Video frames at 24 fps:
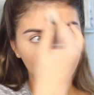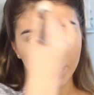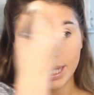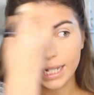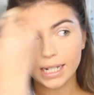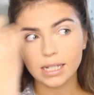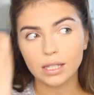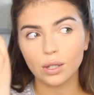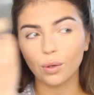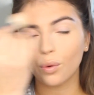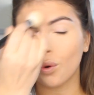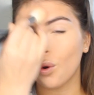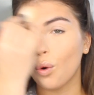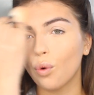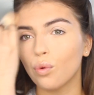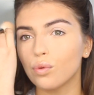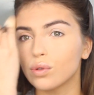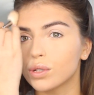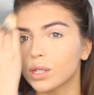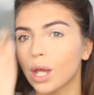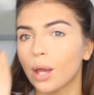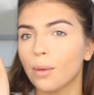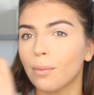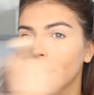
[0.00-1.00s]
These will
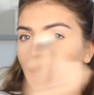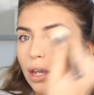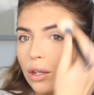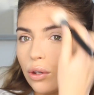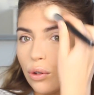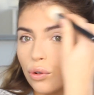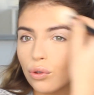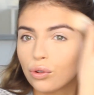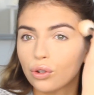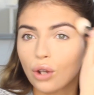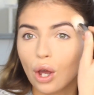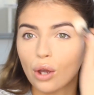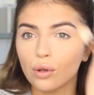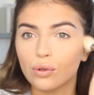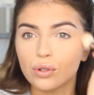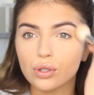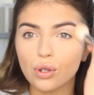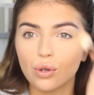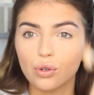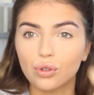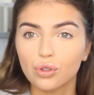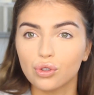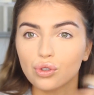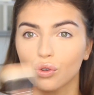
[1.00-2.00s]
also make your nose
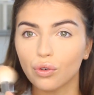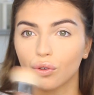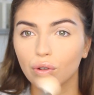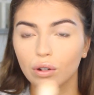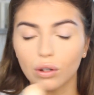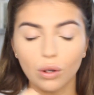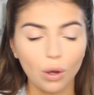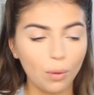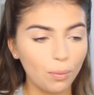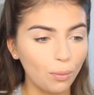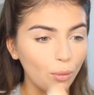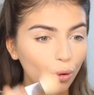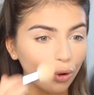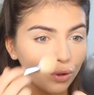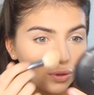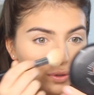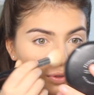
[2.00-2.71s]
contour a lot more